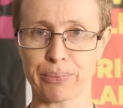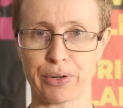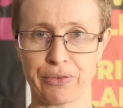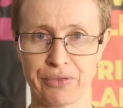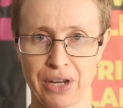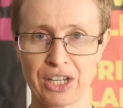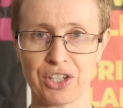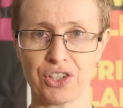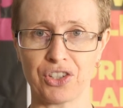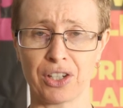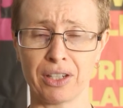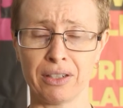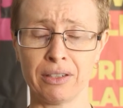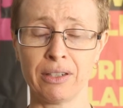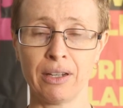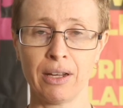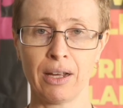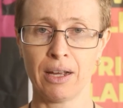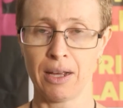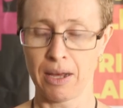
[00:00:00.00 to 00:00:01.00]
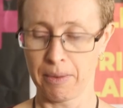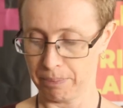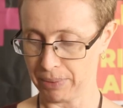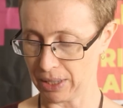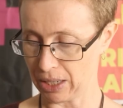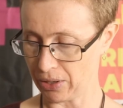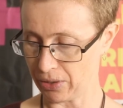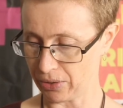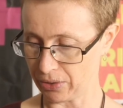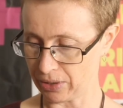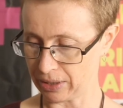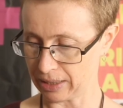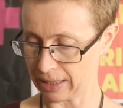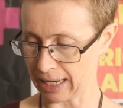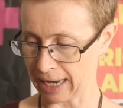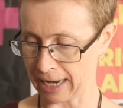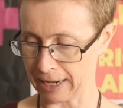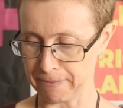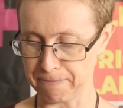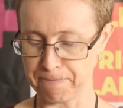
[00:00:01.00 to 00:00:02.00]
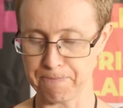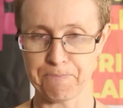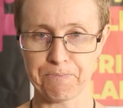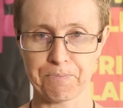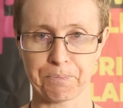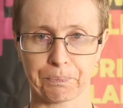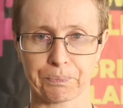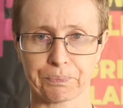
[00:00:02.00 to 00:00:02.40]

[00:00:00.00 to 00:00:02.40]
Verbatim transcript: prevention, because, um,